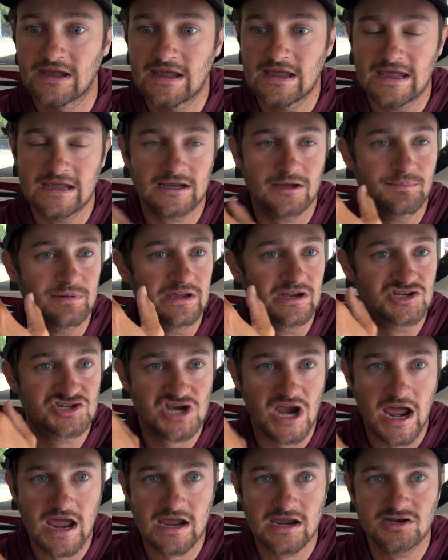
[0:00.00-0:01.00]
It could be a
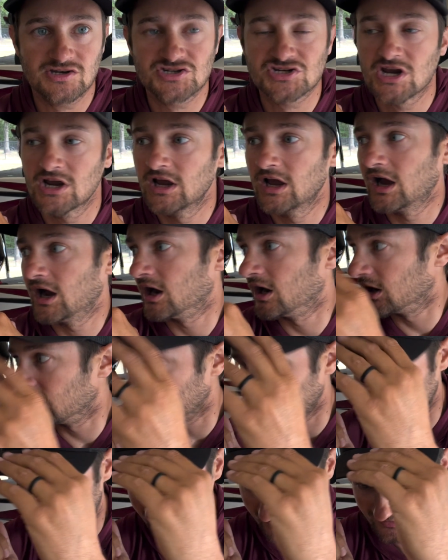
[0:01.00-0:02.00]
change.
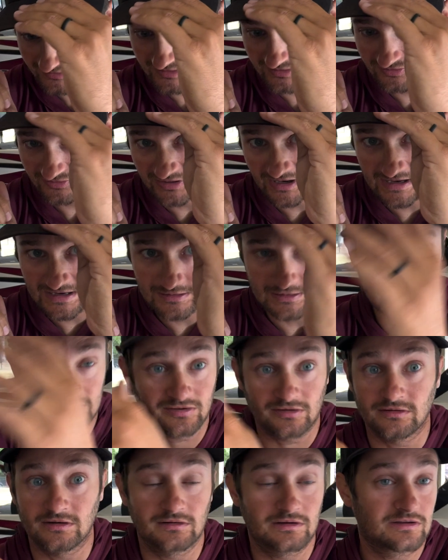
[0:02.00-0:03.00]
It's easy to say
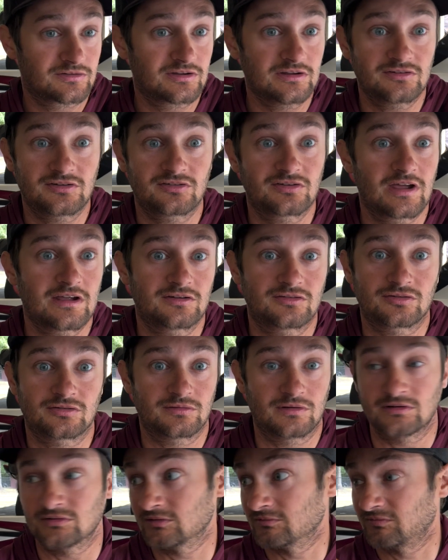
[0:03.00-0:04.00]

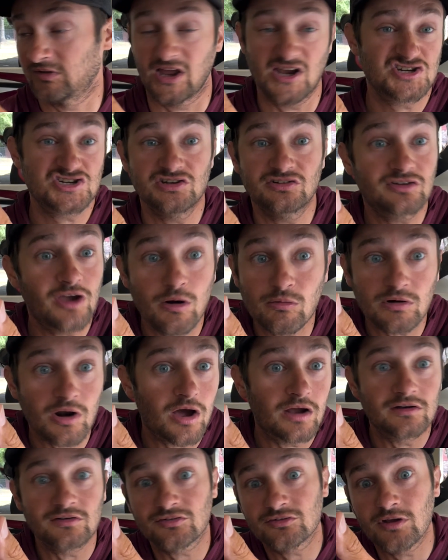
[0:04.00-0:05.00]
as inflation's going
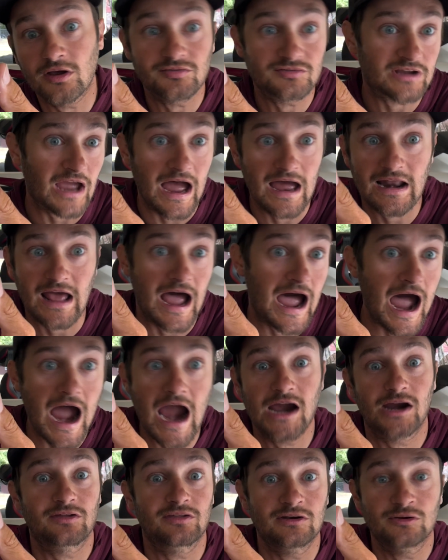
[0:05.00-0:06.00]
on and stuff's kind of
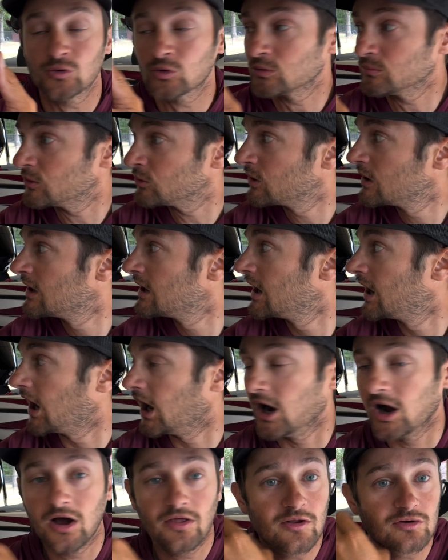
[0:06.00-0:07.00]
higher than normal.
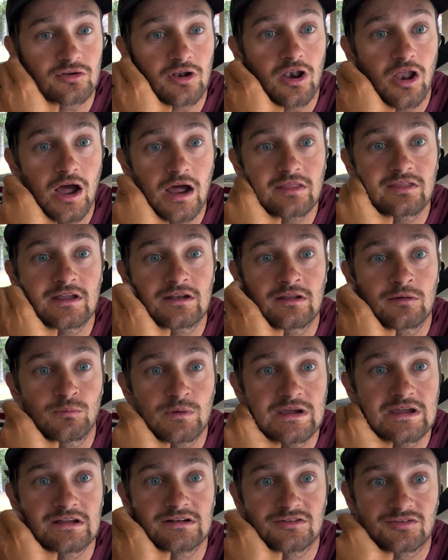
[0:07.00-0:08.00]
There's a lot that
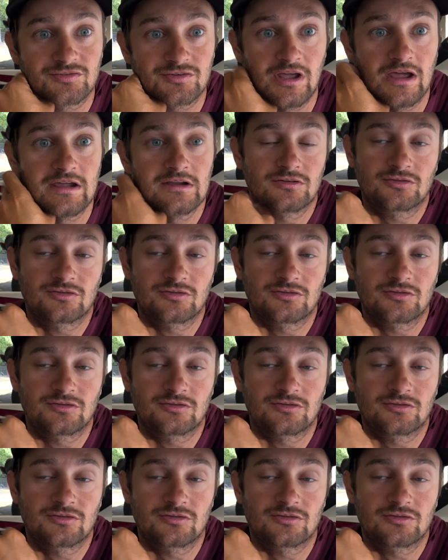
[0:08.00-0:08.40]
we can say.